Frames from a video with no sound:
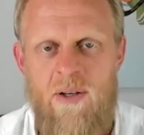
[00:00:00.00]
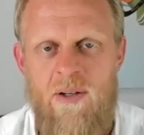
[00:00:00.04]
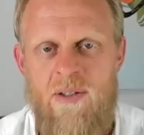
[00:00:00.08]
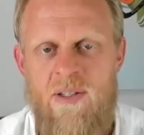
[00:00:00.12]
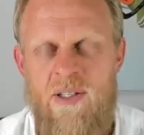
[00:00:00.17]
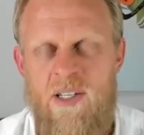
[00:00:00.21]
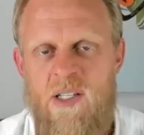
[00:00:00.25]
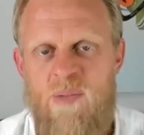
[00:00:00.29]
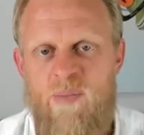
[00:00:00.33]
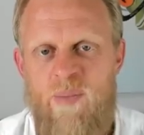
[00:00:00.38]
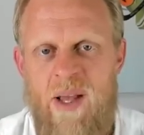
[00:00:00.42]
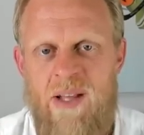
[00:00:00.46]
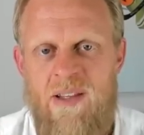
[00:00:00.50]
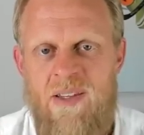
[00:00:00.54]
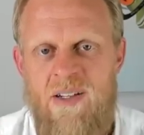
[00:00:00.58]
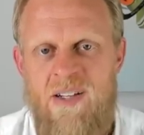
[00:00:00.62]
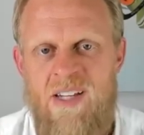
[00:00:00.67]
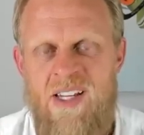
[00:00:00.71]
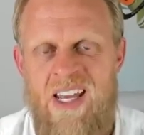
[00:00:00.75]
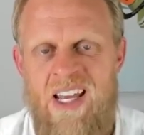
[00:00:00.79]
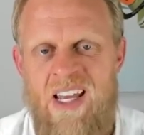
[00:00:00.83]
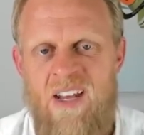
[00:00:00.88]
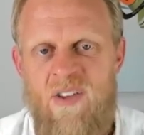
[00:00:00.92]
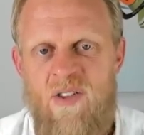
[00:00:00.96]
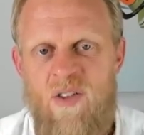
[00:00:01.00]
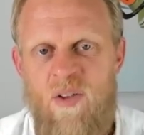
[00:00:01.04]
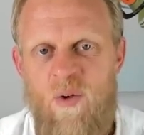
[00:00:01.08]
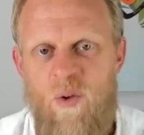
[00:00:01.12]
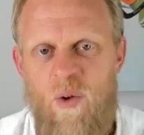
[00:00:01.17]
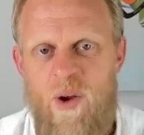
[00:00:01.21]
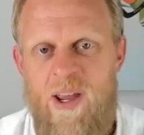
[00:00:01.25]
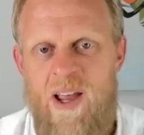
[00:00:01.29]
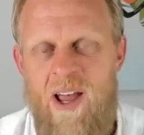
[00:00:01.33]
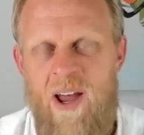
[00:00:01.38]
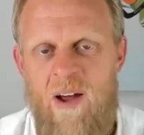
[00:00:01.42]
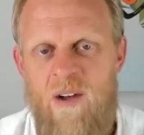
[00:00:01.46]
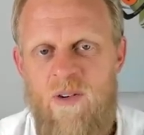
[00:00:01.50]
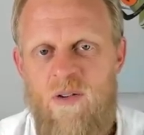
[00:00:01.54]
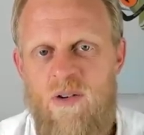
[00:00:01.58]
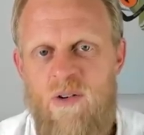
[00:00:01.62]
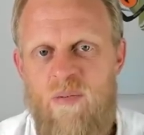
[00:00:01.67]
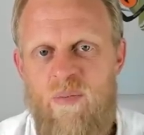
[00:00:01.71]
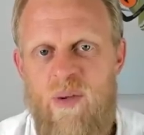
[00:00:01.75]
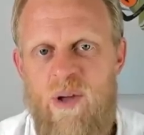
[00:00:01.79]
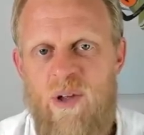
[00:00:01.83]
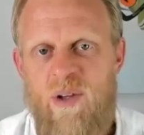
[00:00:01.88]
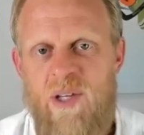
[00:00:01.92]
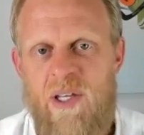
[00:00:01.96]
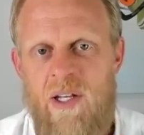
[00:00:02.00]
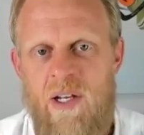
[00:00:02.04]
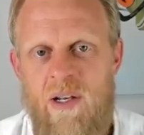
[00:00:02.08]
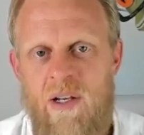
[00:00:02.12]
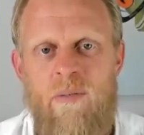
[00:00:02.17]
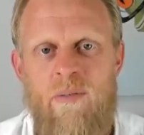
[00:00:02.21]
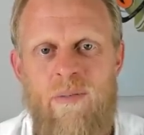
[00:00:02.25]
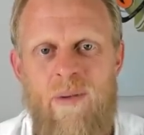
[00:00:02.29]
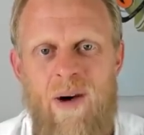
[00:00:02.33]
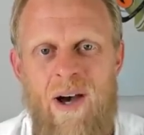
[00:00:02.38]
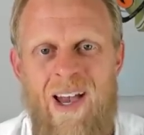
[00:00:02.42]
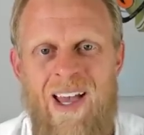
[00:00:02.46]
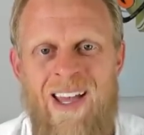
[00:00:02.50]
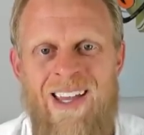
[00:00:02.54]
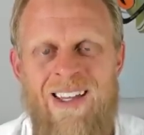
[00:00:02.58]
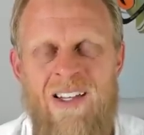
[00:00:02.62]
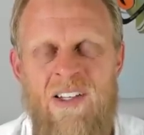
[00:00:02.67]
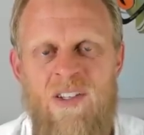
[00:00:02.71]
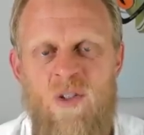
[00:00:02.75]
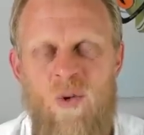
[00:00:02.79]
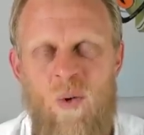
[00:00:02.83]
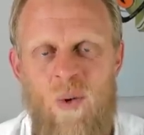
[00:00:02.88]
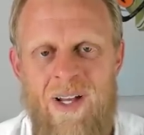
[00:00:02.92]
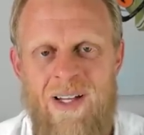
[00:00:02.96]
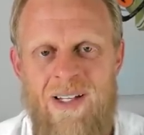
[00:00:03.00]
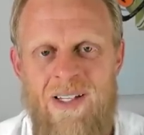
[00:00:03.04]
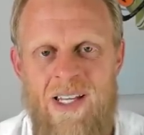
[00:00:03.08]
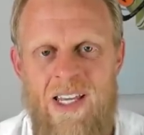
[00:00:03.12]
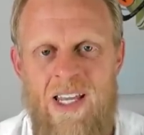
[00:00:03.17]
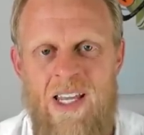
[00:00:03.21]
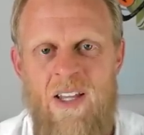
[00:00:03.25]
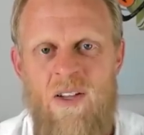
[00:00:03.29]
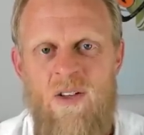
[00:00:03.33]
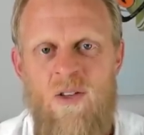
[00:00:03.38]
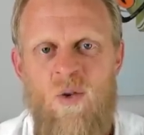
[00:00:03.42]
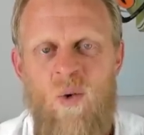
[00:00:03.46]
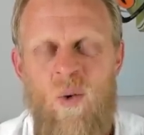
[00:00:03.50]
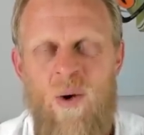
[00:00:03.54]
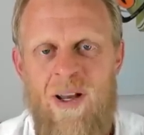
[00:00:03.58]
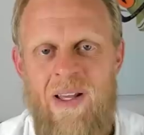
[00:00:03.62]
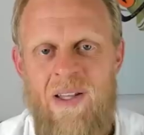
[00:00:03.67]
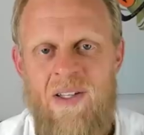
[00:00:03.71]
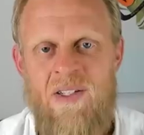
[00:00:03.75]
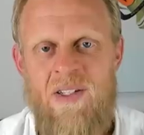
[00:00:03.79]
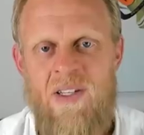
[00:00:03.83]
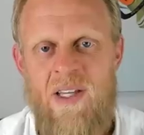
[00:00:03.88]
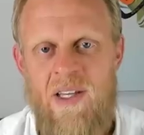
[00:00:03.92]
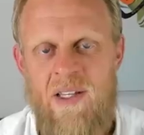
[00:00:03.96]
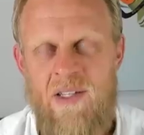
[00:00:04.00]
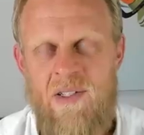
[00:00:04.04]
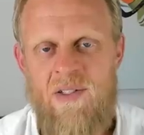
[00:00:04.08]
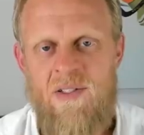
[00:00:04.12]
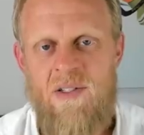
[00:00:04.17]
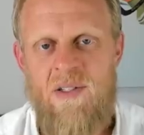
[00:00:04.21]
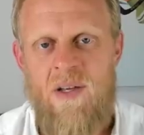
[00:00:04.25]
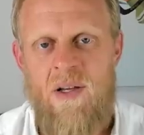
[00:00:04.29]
It's expected to hit $300 billion by 2026.